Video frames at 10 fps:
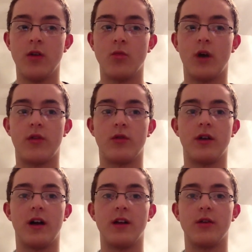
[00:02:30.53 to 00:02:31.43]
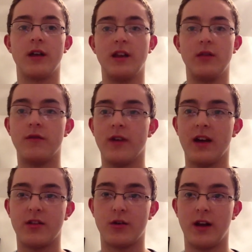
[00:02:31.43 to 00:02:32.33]
whether or not you're eating too
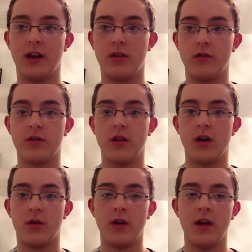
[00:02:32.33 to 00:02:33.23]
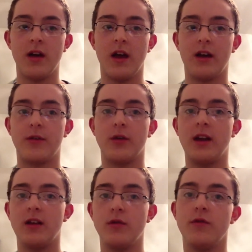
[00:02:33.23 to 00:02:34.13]
fast or you're eating too slow. And if you're
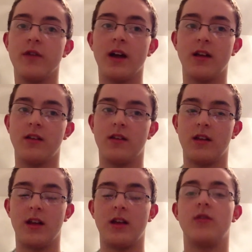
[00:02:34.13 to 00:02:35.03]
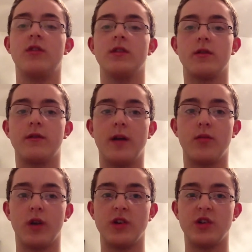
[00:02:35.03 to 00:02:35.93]
eating too fast, it gives you a little
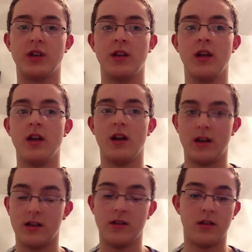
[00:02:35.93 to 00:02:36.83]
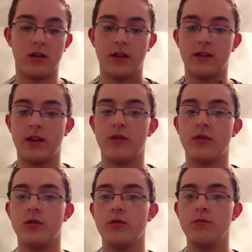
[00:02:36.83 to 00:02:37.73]
vibration, and that tells
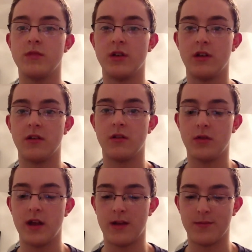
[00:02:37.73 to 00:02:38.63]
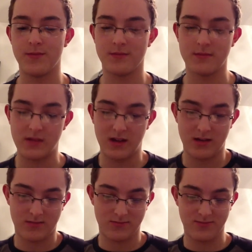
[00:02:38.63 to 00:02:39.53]
you you need to slow down.
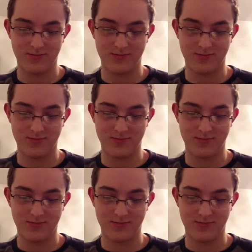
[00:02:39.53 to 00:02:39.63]
Now,